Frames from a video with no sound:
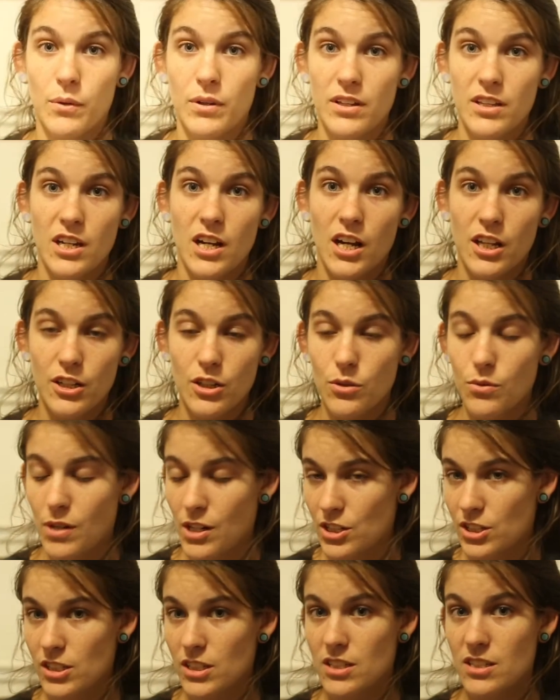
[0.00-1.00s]
one of the other
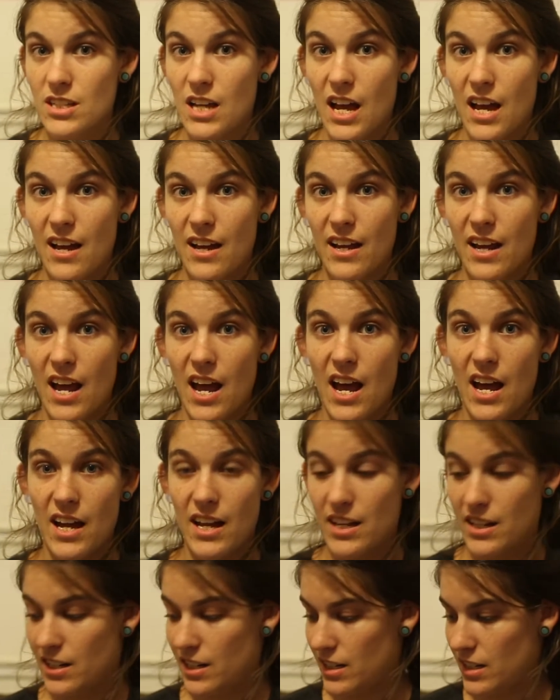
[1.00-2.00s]
questions I
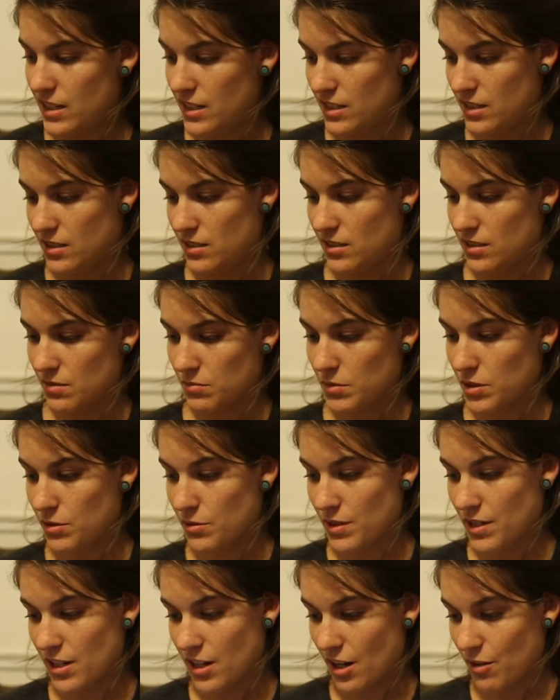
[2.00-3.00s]
had is, I'm going to
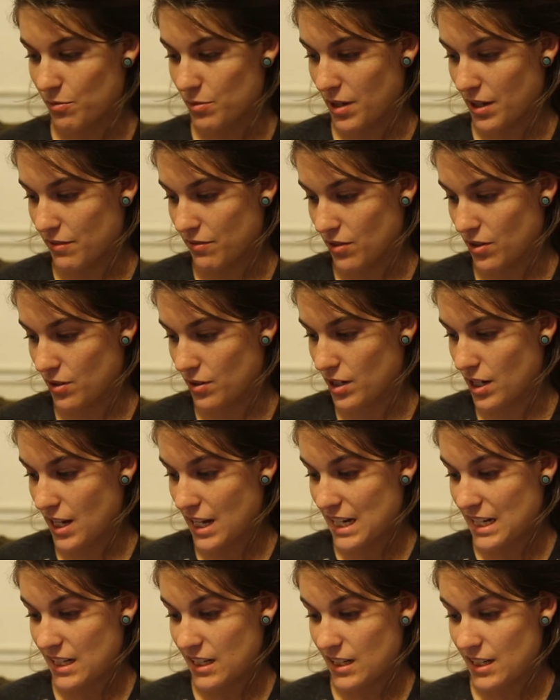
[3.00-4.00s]
read it off my phone.
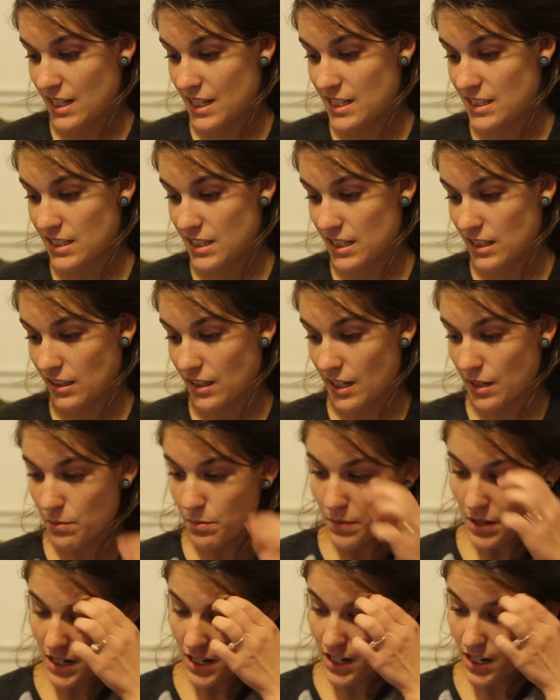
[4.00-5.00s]
Is it like
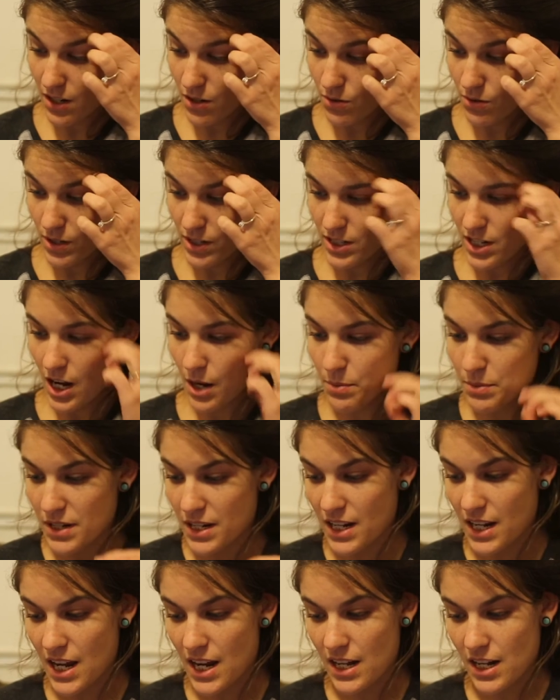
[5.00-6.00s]
meeting or
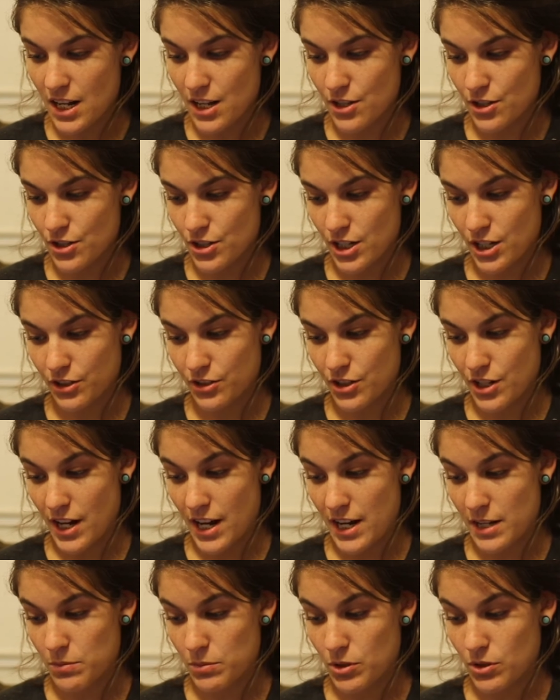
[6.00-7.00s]
adopting any other shelter
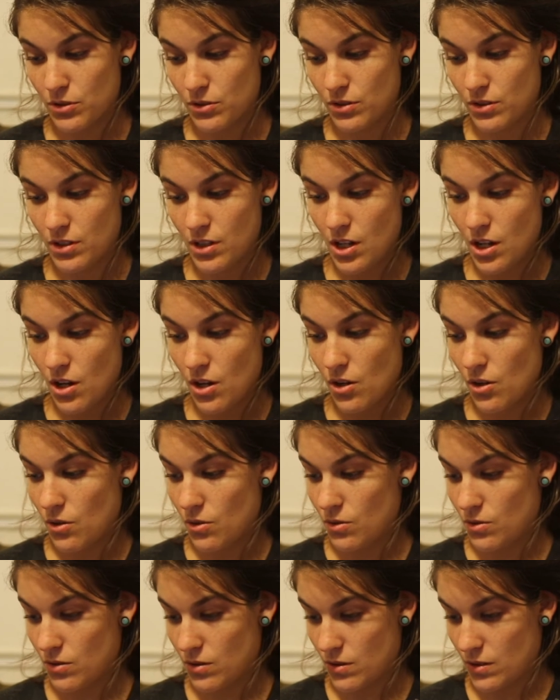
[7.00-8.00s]
animal,
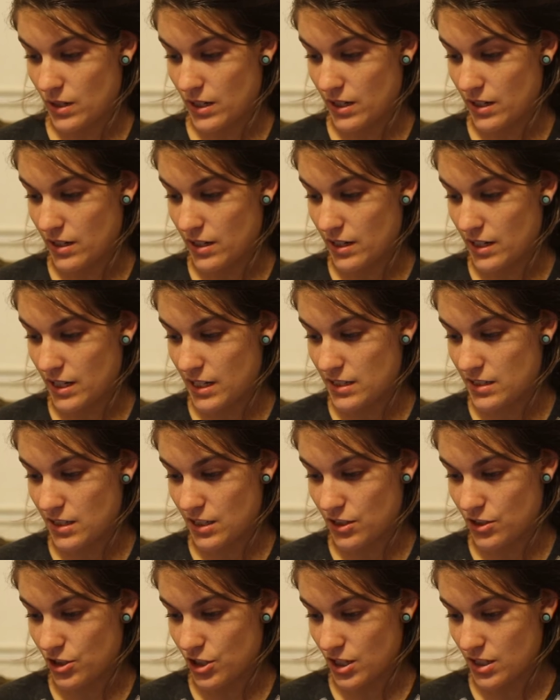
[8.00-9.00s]
or is
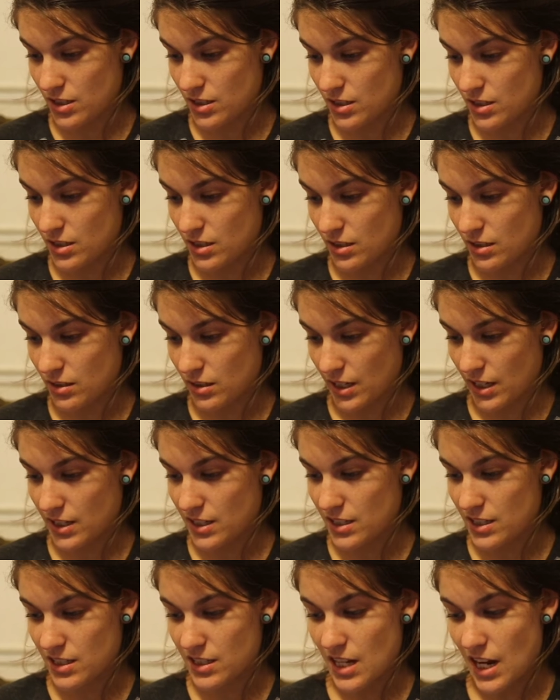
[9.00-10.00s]
it just
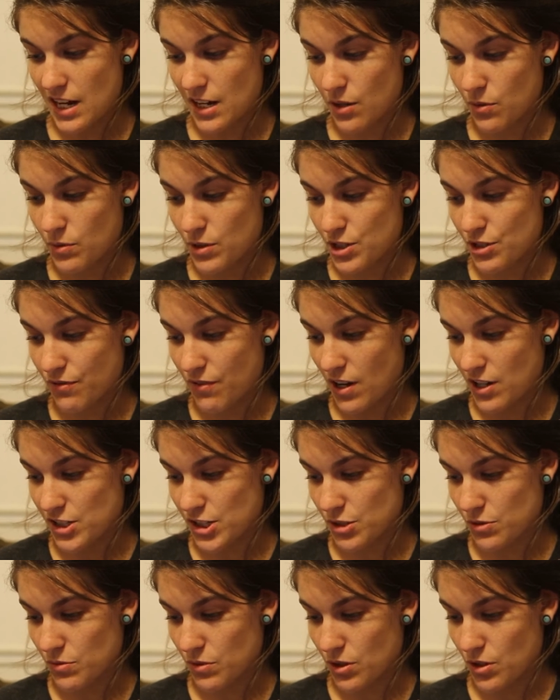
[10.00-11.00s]
like deciding which
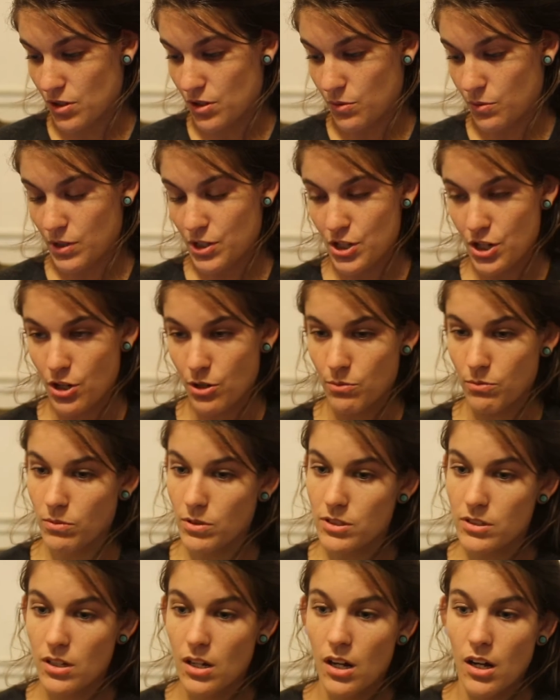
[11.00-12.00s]
fosters will go to which homes?
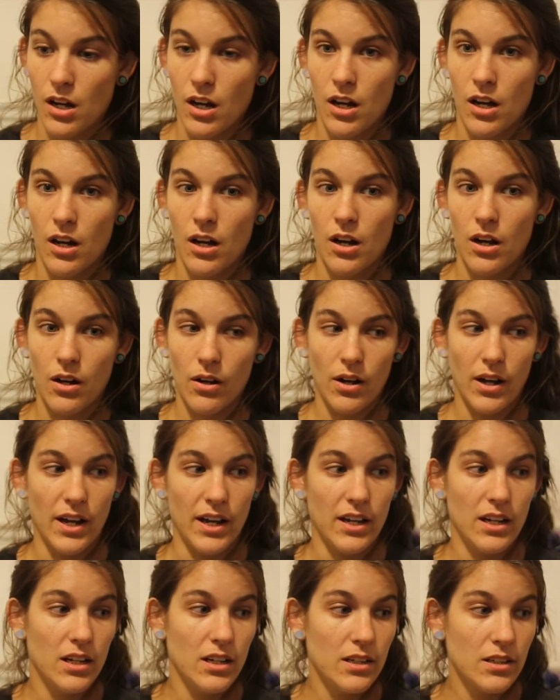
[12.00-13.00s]

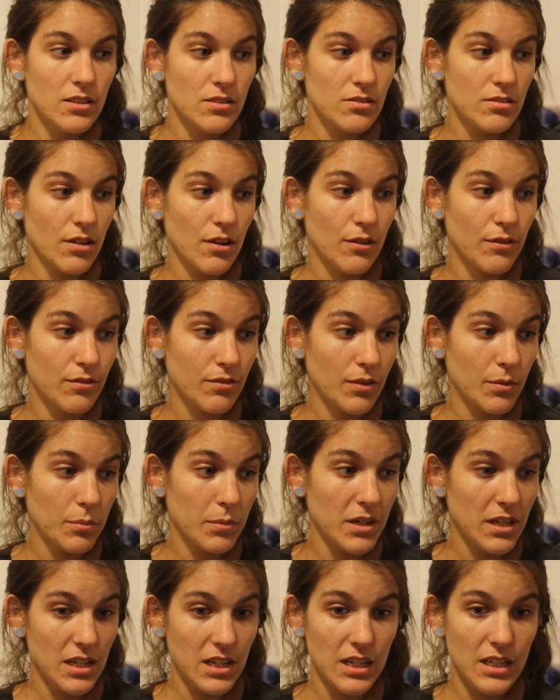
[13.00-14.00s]
Okay, so for
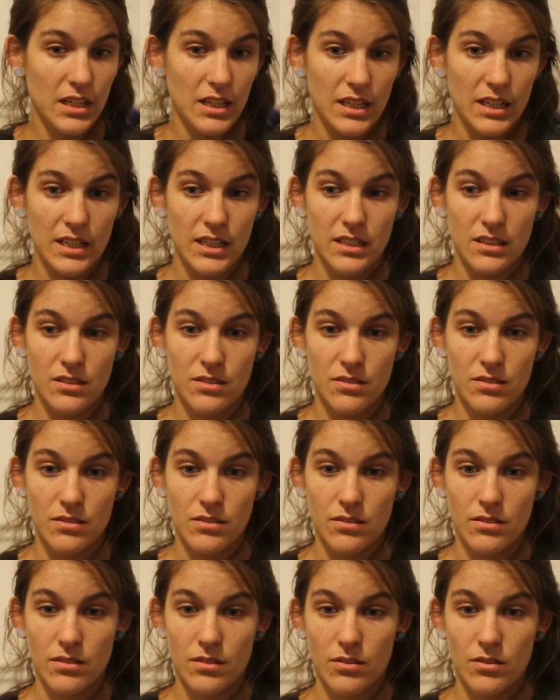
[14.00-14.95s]
me, it's